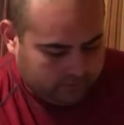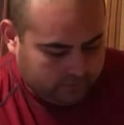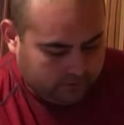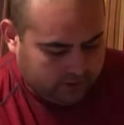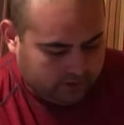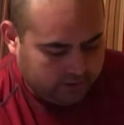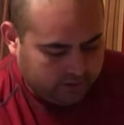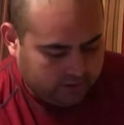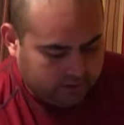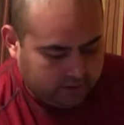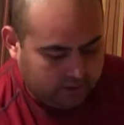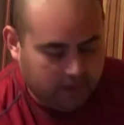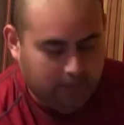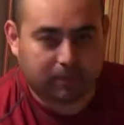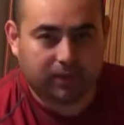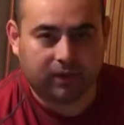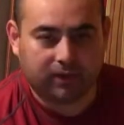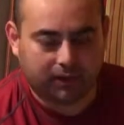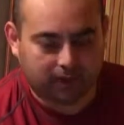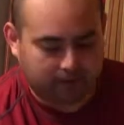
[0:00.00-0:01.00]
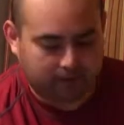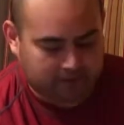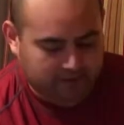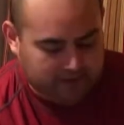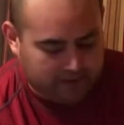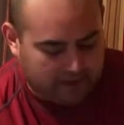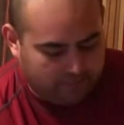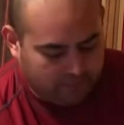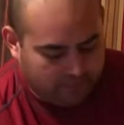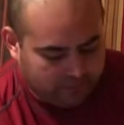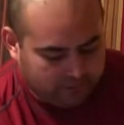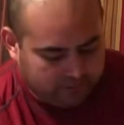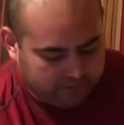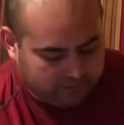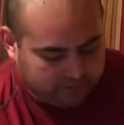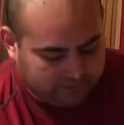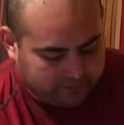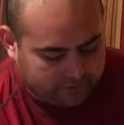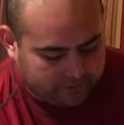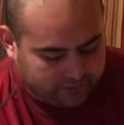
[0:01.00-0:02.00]
Usually try to put the top ones
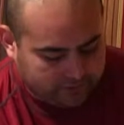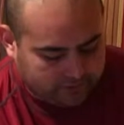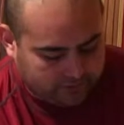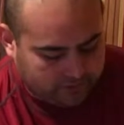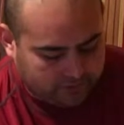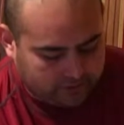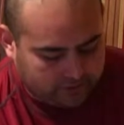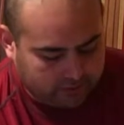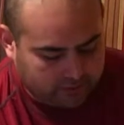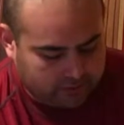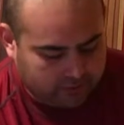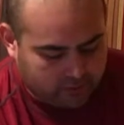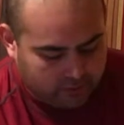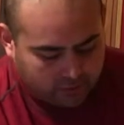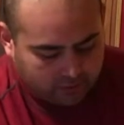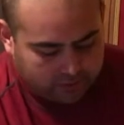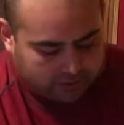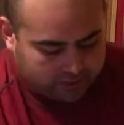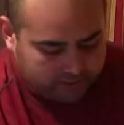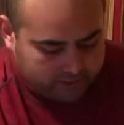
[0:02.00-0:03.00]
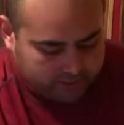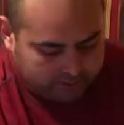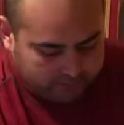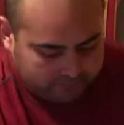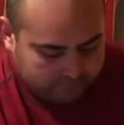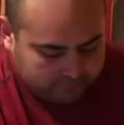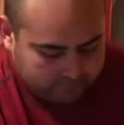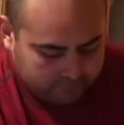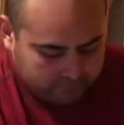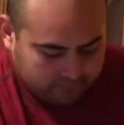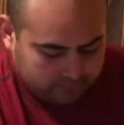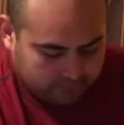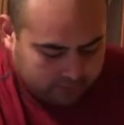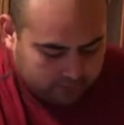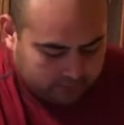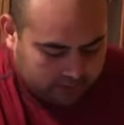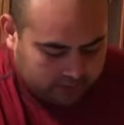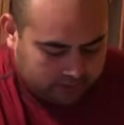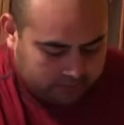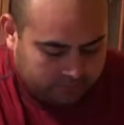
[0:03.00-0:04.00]
first so it could hold it up,
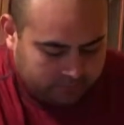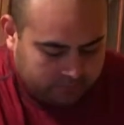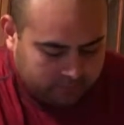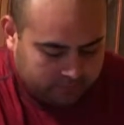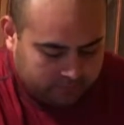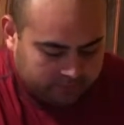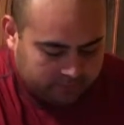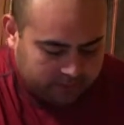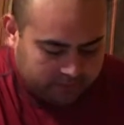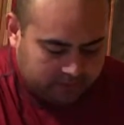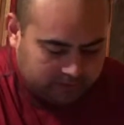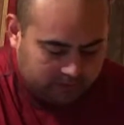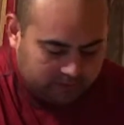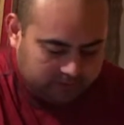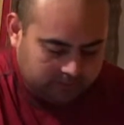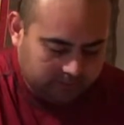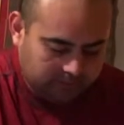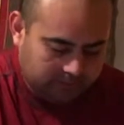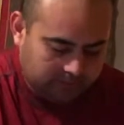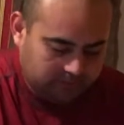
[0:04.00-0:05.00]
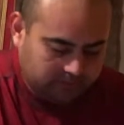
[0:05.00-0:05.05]
and then put the rest of them.